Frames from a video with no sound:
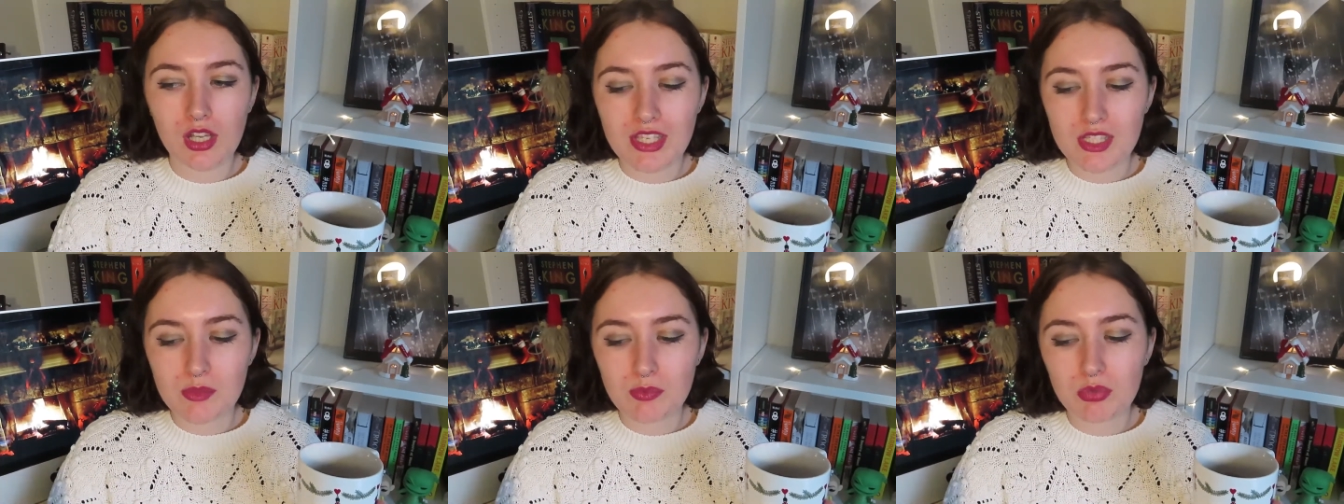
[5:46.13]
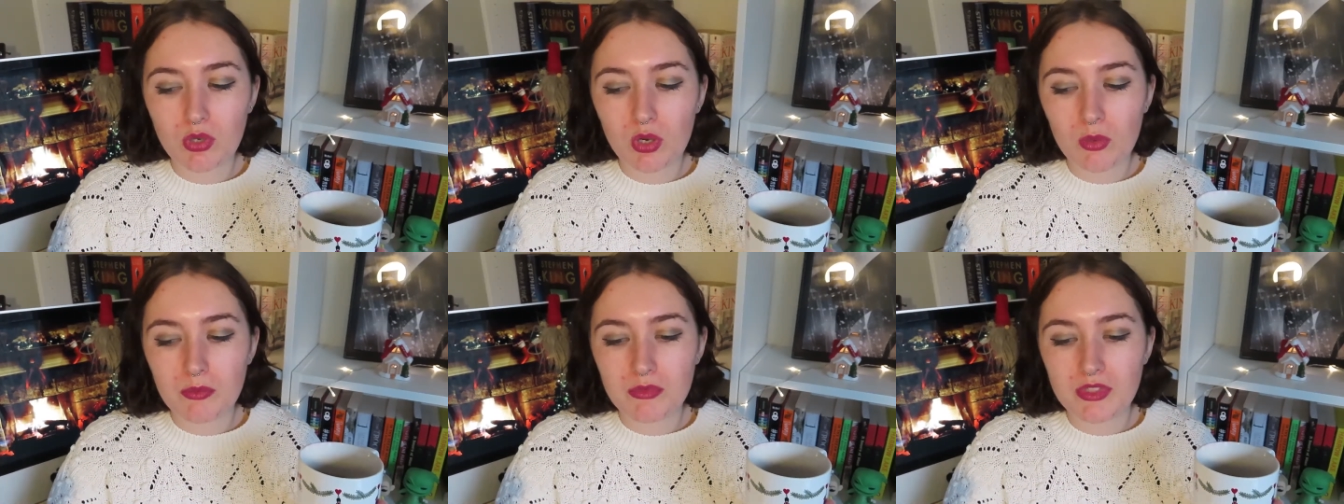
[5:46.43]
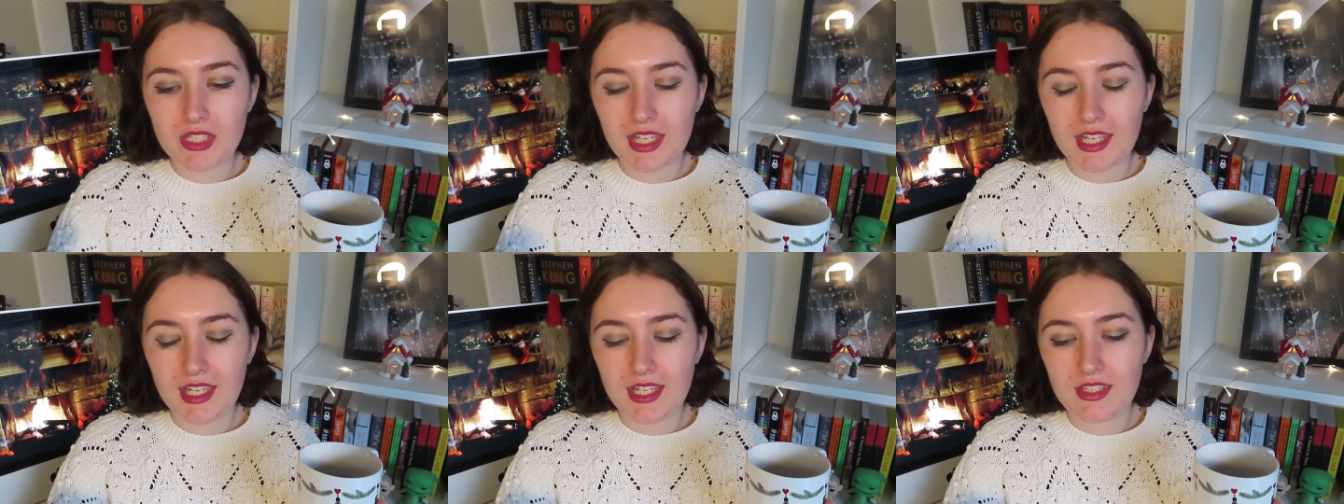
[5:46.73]
This
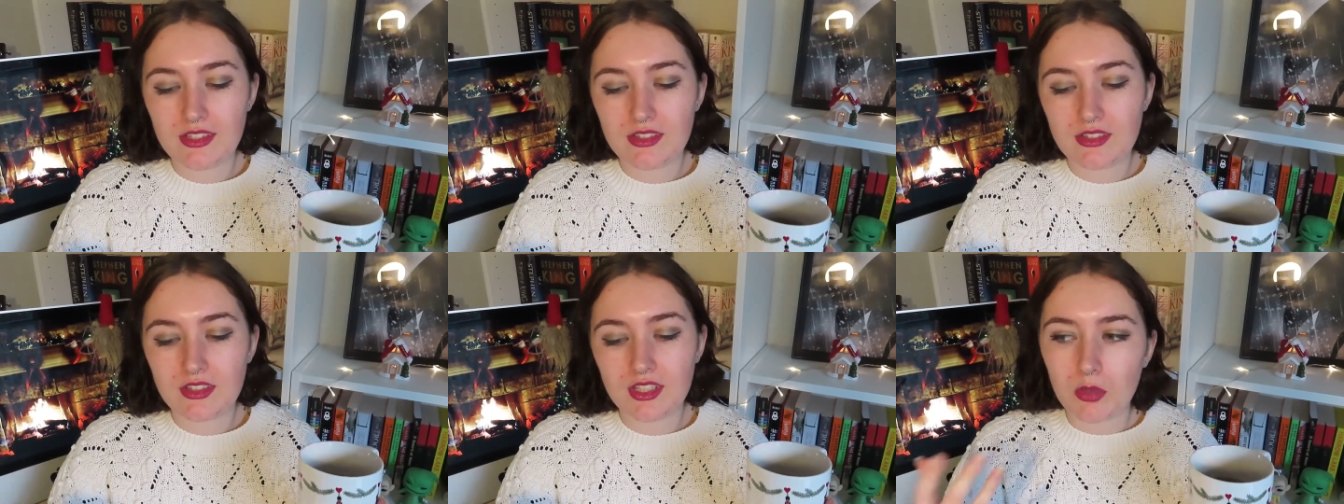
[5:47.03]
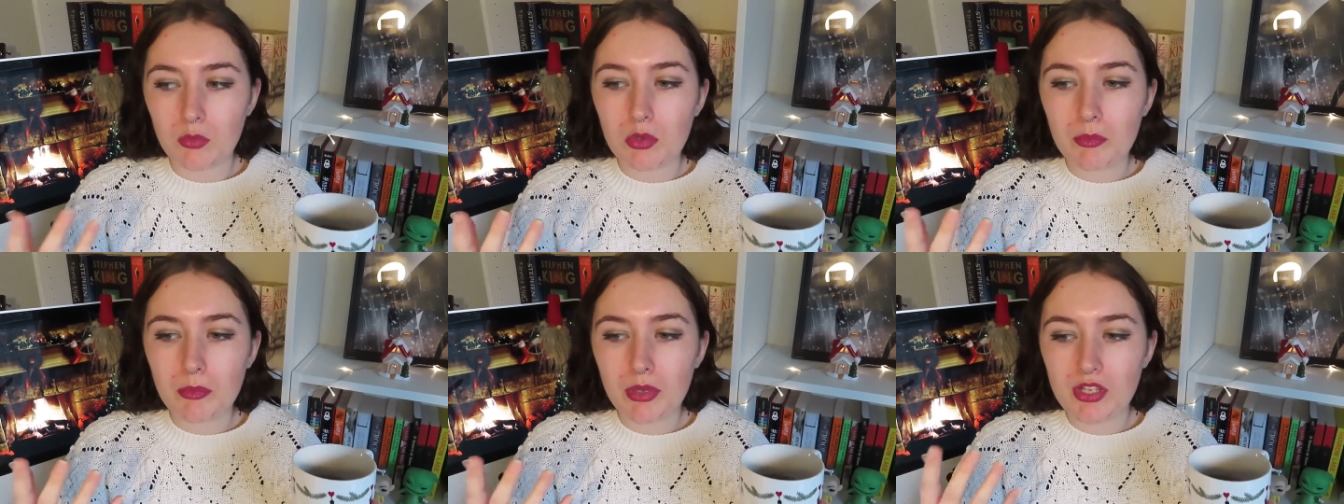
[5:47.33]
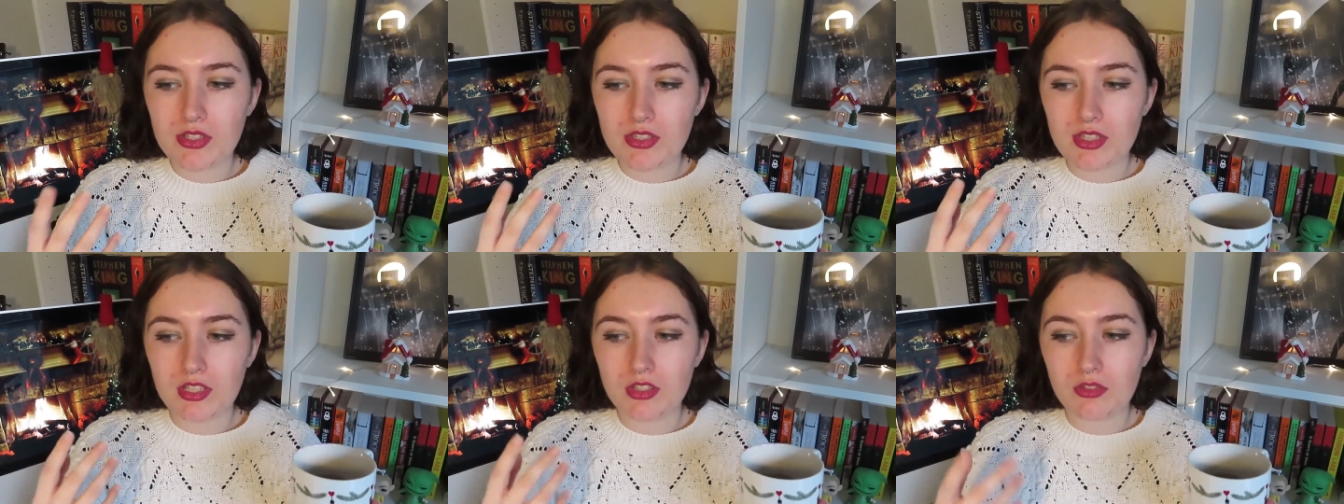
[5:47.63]
prompt is the one
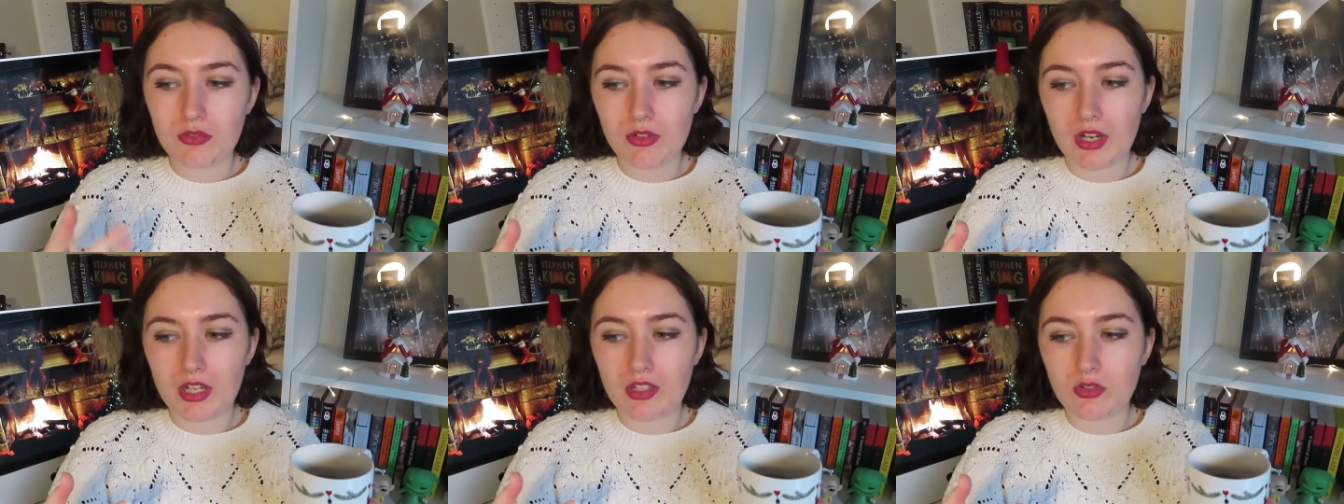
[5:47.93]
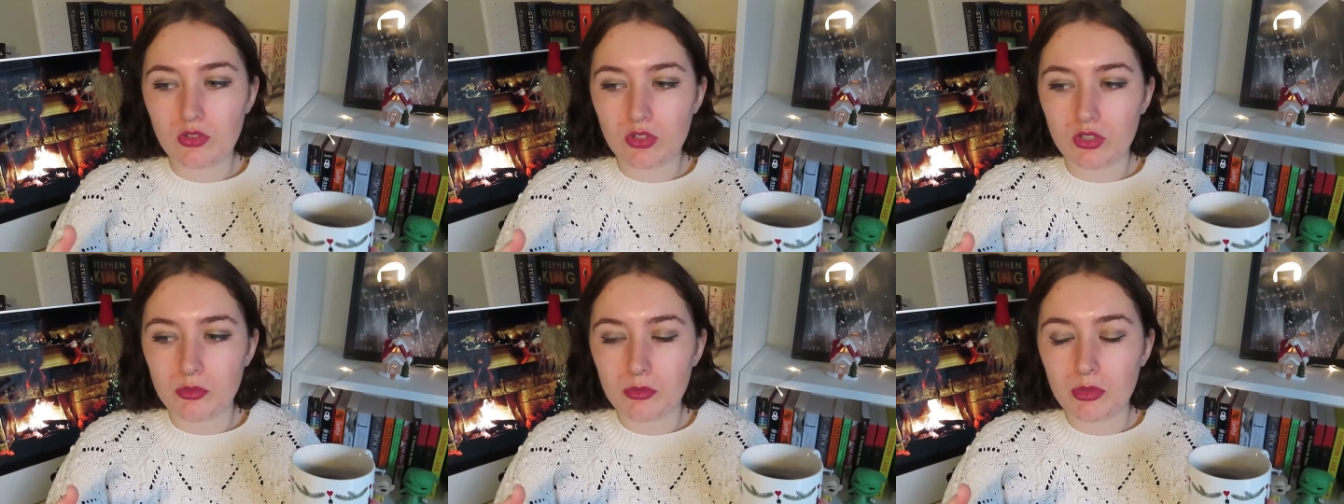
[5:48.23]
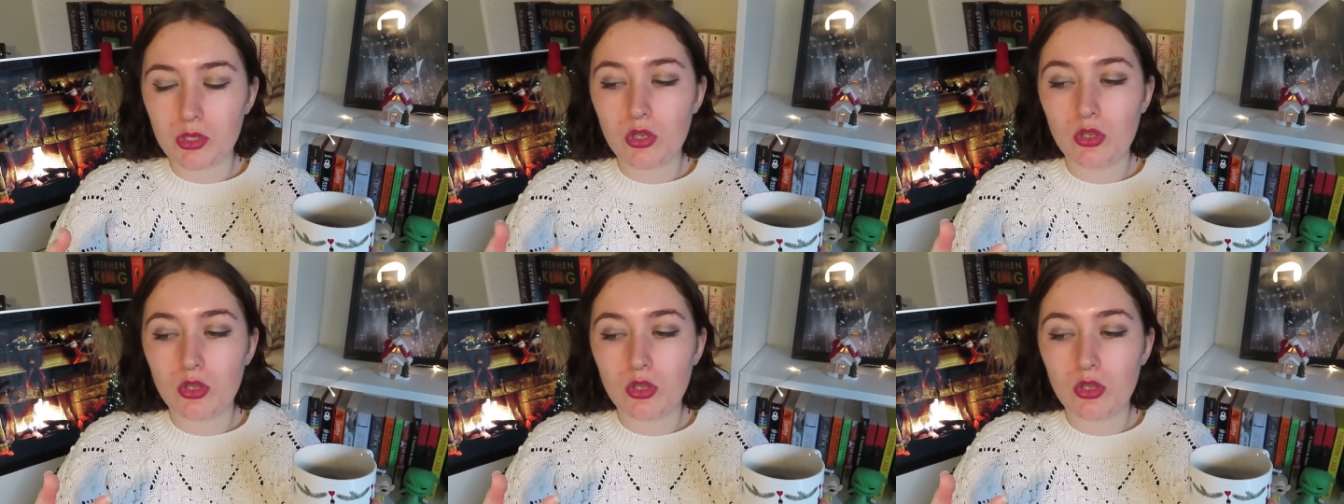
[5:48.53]
person in your friend group